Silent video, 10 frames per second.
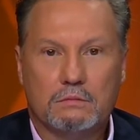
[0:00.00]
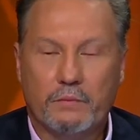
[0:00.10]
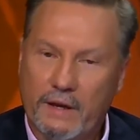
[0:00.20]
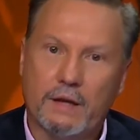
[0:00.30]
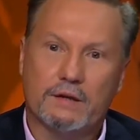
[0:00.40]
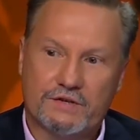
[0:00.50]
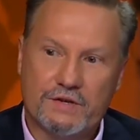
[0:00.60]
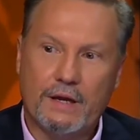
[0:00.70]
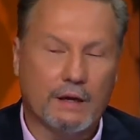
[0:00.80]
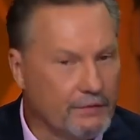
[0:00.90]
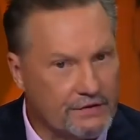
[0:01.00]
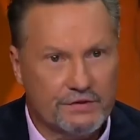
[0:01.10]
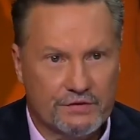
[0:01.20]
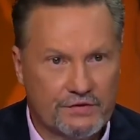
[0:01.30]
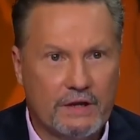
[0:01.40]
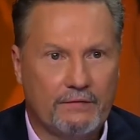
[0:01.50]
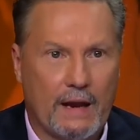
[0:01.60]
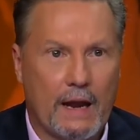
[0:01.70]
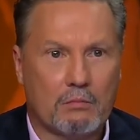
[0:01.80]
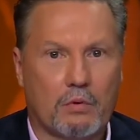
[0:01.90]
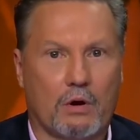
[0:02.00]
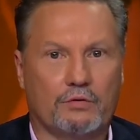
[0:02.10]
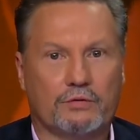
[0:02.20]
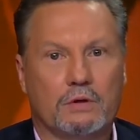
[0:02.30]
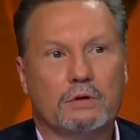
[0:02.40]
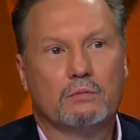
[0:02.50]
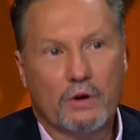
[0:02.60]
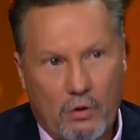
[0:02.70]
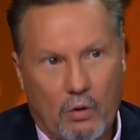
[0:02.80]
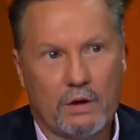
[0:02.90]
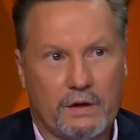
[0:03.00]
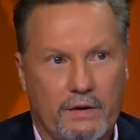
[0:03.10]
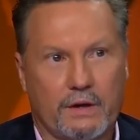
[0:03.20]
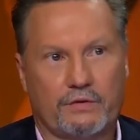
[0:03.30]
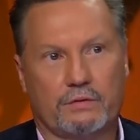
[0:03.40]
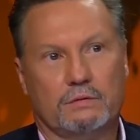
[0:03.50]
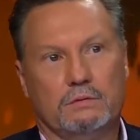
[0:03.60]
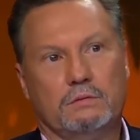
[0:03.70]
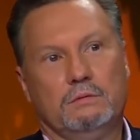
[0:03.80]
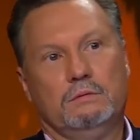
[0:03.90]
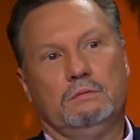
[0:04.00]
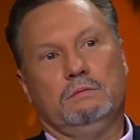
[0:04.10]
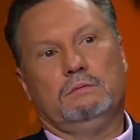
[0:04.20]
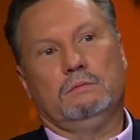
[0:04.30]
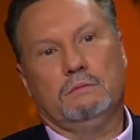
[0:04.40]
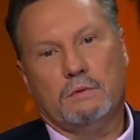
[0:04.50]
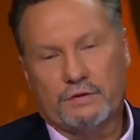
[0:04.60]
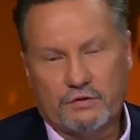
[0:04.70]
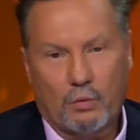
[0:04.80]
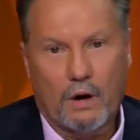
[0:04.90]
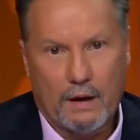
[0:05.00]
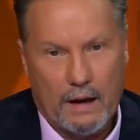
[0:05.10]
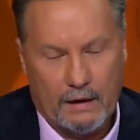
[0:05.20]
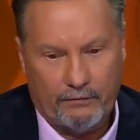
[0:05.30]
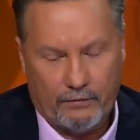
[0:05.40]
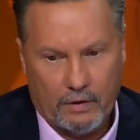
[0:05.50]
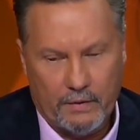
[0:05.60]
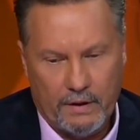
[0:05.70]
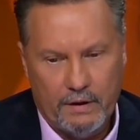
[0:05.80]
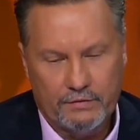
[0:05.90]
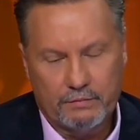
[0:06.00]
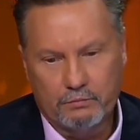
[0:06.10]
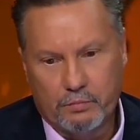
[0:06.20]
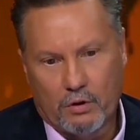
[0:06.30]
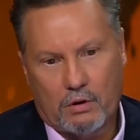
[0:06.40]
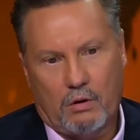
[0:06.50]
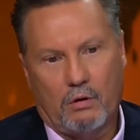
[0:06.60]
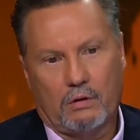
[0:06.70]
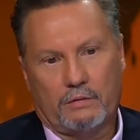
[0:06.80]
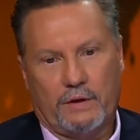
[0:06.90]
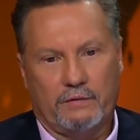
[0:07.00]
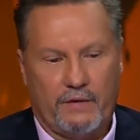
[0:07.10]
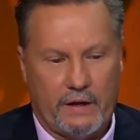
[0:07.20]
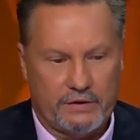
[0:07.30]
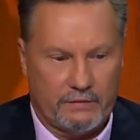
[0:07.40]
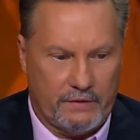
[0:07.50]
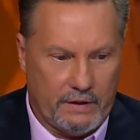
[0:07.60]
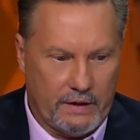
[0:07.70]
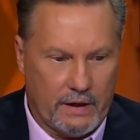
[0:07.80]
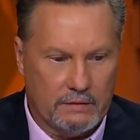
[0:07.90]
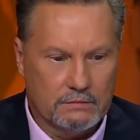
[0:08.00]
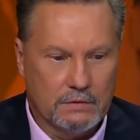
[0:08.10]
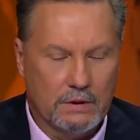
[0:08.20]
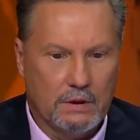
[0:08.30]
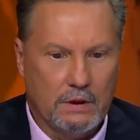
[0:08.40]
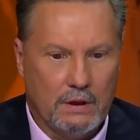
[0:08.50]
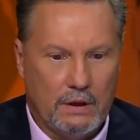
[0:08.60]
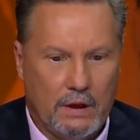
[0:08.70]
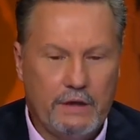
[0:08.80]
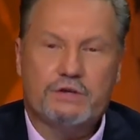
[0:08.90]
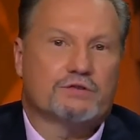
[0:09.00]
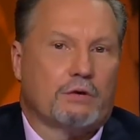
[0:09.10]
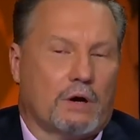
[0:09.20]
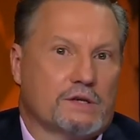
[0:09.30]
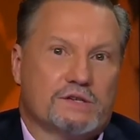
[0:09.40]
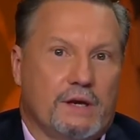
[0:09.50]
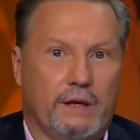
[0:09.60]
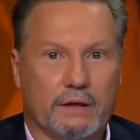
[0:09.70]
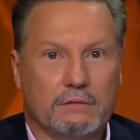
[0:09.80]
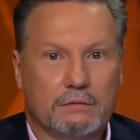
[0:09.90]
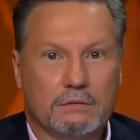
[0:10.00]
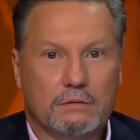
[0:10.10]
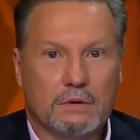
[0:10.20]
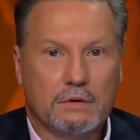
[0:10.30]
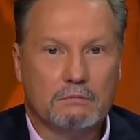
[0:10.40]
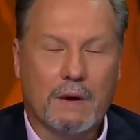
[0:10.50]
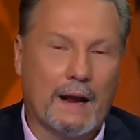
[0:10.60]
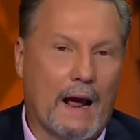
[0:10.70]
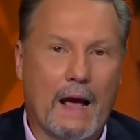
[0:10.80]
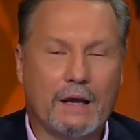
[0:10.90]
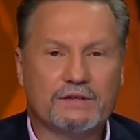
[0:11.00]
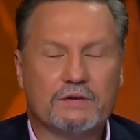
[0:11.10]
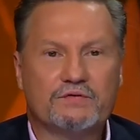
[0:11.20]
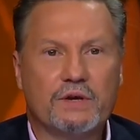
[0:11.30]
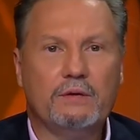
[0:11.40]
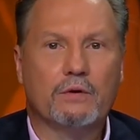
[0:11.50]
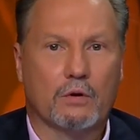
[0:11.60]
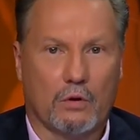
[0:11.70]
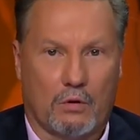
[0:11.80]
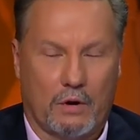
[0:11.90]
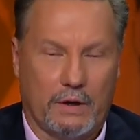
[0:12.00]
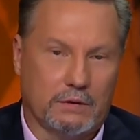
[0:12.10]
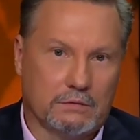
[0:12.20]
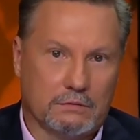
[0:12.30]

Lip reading: began to sing. And this is Stephen Ambrose recorded this. This is where I got it from in his book on the invasion of D-Day. He just started singing, "Mine eyes have seen the glory